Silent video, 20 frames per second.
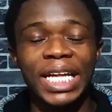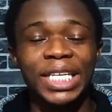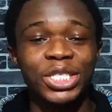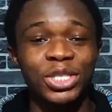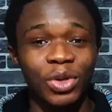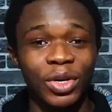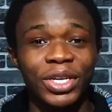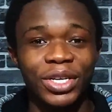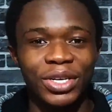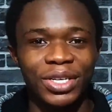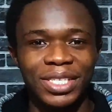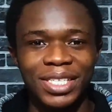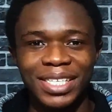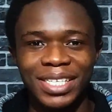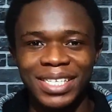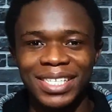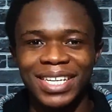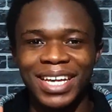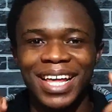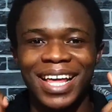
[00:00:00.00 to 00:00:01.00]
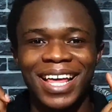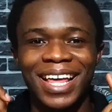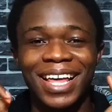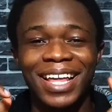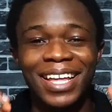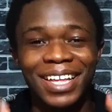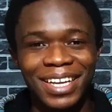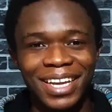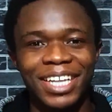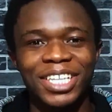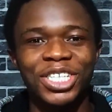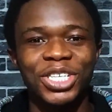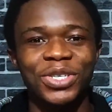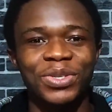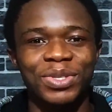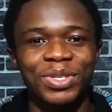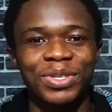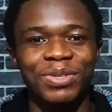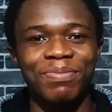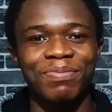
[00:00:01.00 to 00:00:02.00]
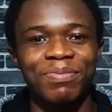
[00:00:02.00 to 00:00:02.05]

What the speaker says: and join us. Let's shoot.